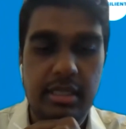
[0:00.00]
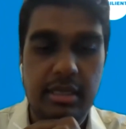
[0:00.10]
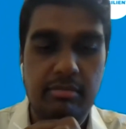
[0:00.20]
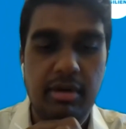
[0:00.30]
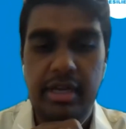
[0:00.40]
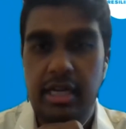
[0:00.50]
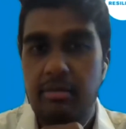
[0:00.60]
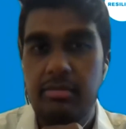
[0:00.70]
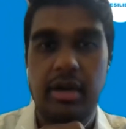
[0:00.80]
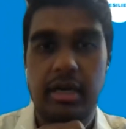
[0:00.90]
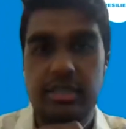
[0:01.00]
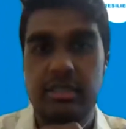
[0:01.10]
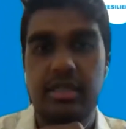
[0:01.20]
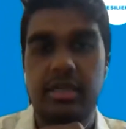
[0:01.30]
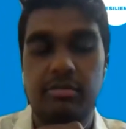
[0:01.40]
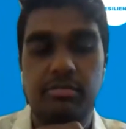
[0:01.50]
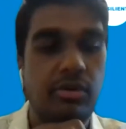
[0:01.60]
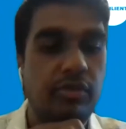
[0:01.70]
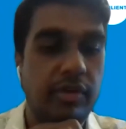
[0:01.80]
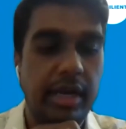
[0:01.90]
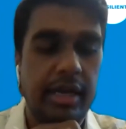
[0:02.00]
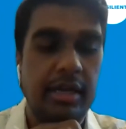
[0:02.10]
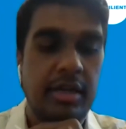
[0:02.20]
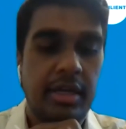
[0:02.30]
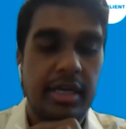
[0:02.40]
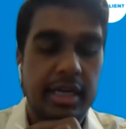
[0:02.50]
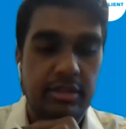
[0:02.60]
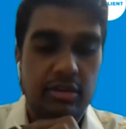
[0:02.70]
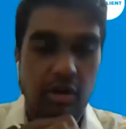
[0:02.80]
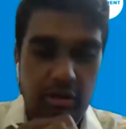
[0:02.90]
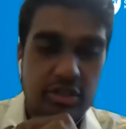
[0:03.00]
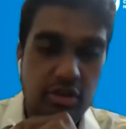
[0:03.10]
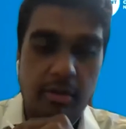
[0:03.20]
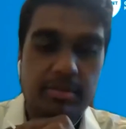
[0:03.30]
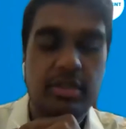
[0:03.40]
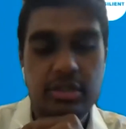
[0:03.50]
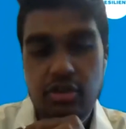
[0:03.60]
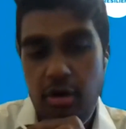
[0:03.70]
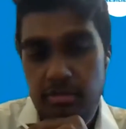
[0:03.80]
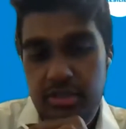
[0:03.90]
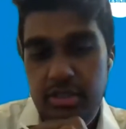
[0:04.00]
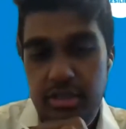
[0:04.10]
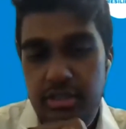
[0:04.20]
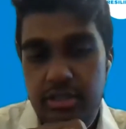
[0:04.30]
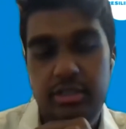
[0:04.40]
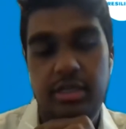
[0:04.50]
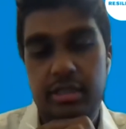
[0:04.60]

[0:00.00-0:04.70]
Marina Barrage in Singapore, where it stops the storm surge.